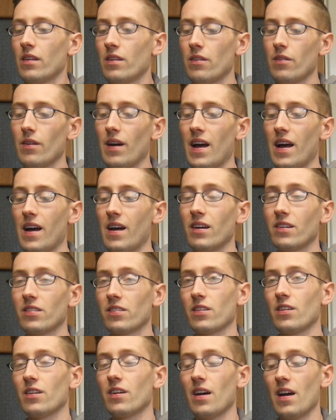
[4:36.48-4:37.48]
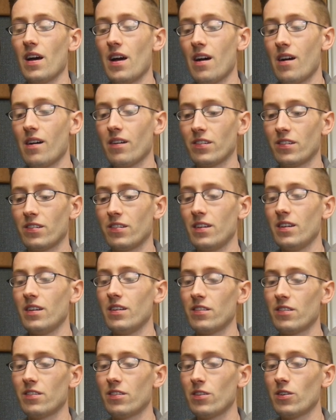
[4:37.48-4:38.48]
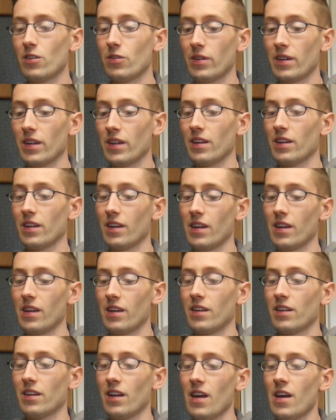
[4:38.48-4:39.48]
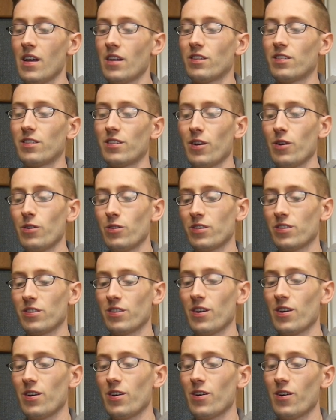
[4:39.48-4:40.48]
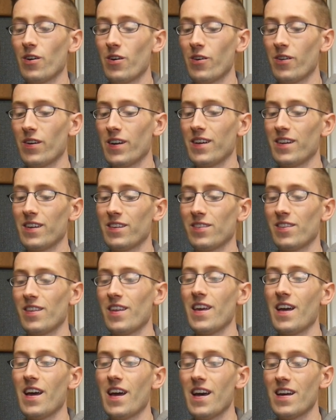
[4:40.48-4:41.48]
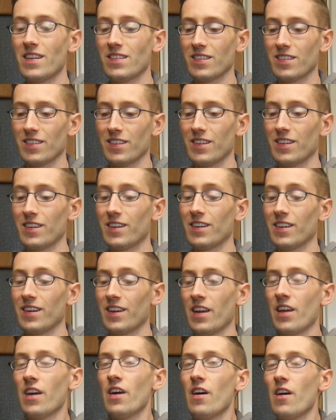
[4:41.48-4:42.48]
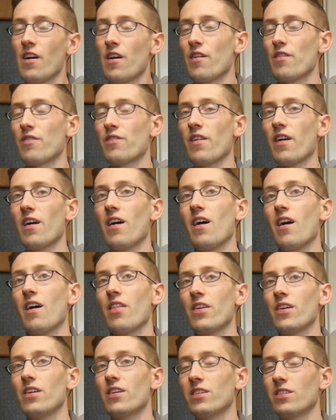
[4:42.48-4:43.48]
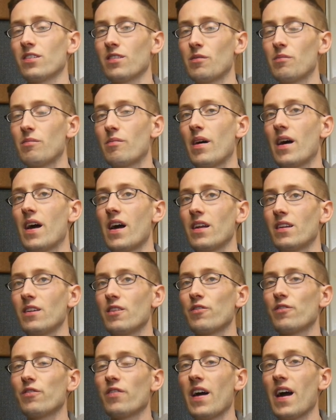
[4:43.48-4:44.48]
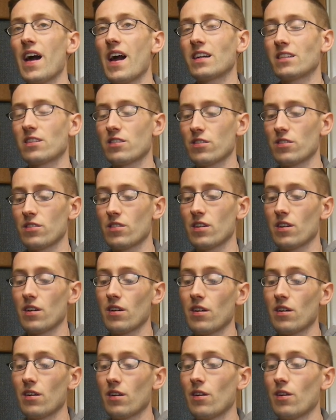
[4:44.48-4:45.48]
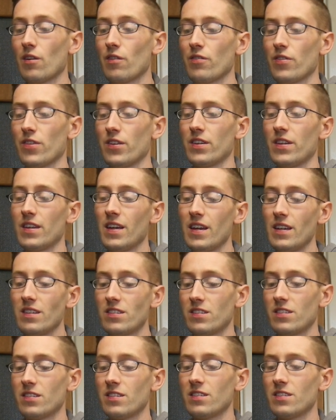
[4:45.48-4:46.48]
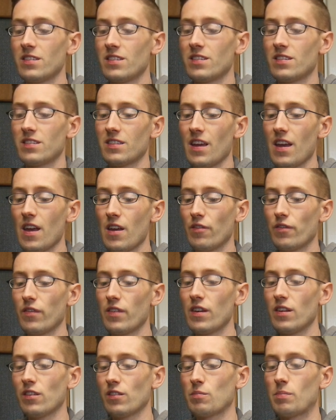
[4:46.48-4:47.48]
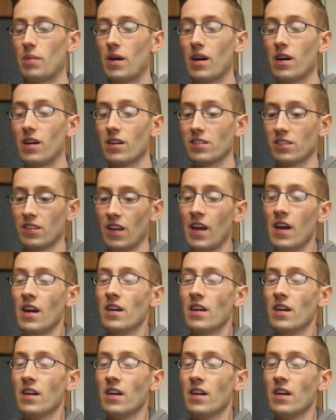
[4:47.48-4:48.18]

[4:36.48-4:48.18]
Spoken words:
You ask her how she's doing and so-so is the answer. Her father's the manufacturer of the nation's safest bus.